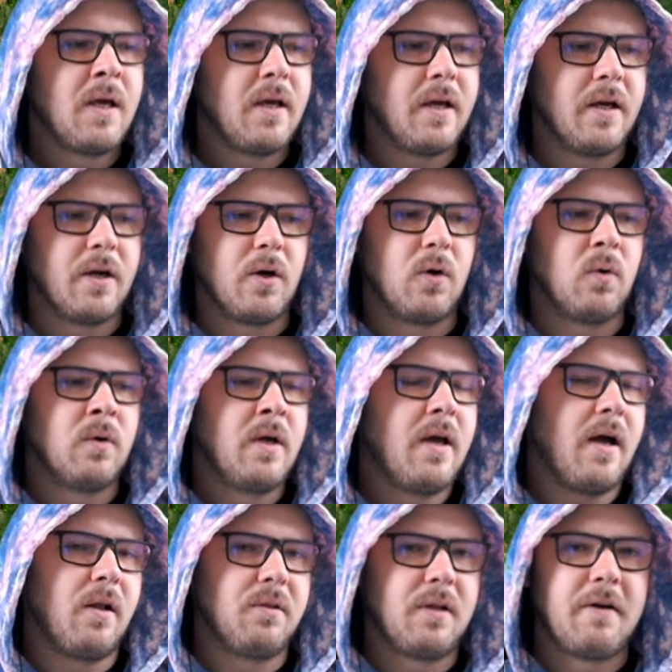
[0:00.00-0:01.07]
you know,
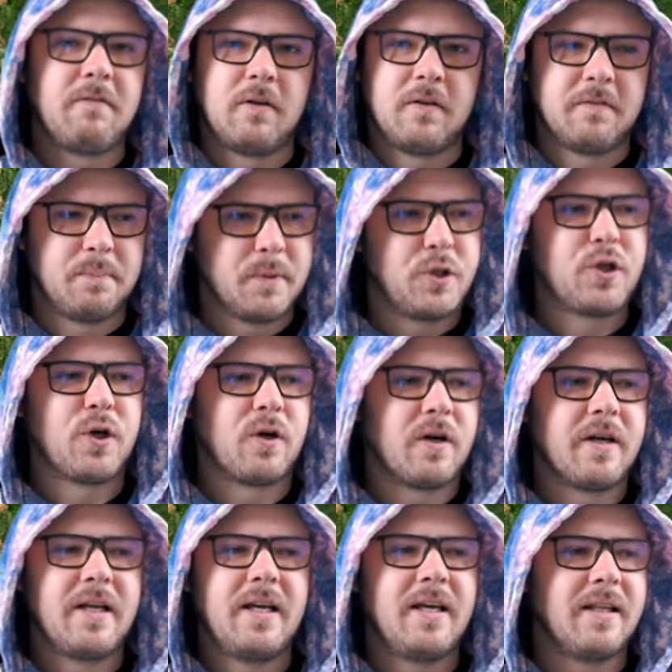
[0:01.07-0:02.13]
a level of
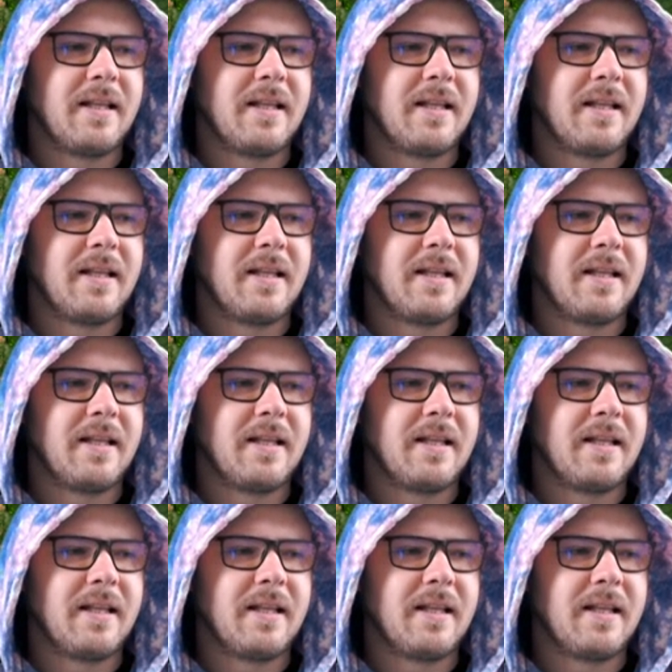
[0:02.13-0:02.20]
maturity